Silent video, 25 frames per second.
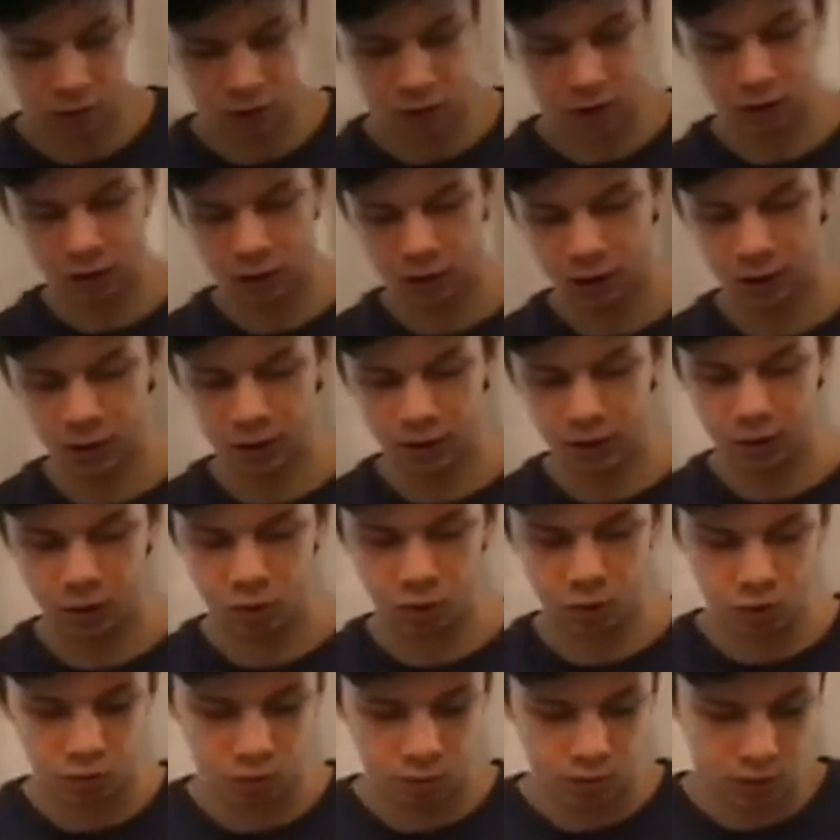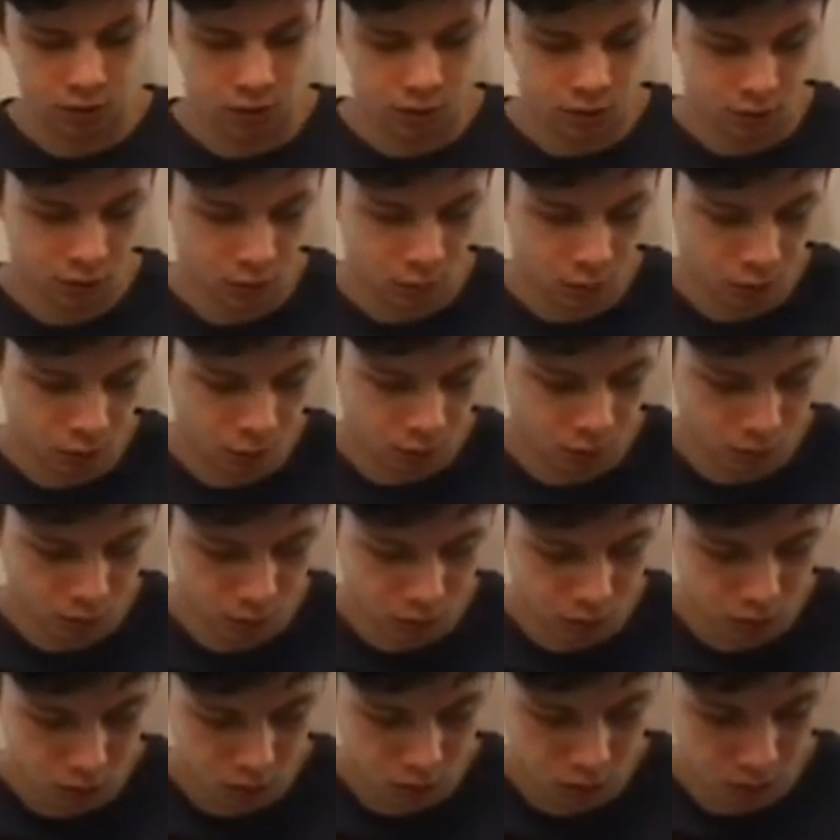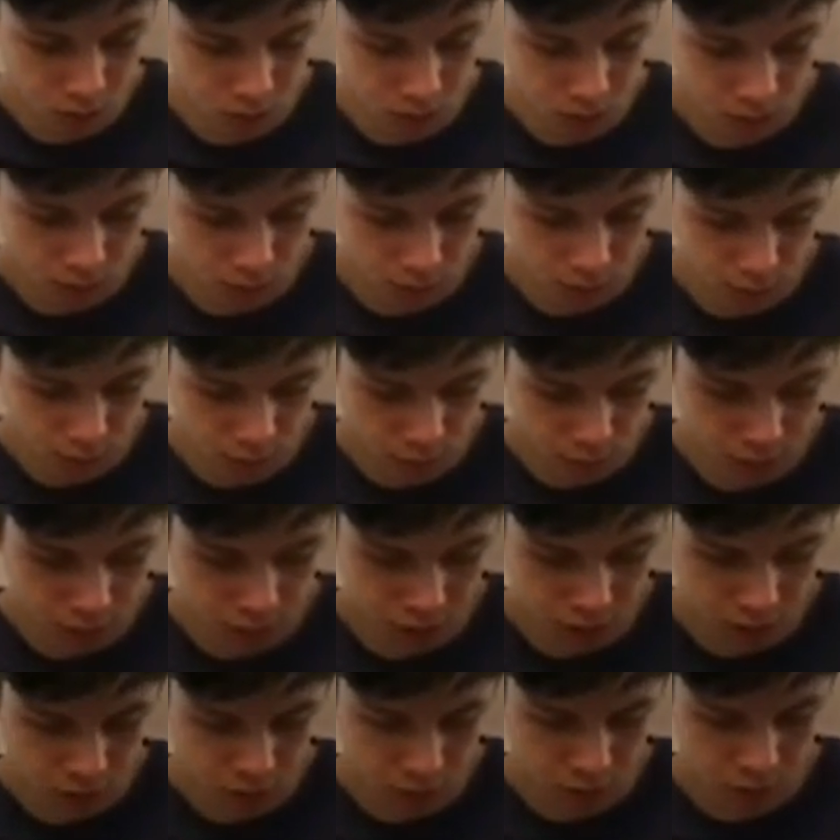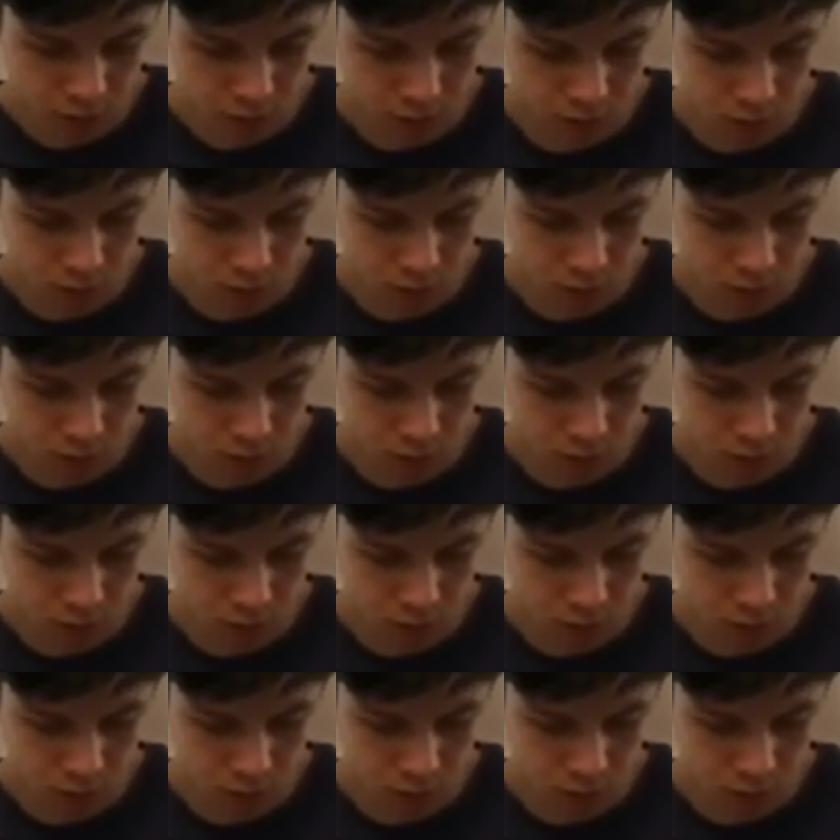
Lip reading: get into the 1/3 way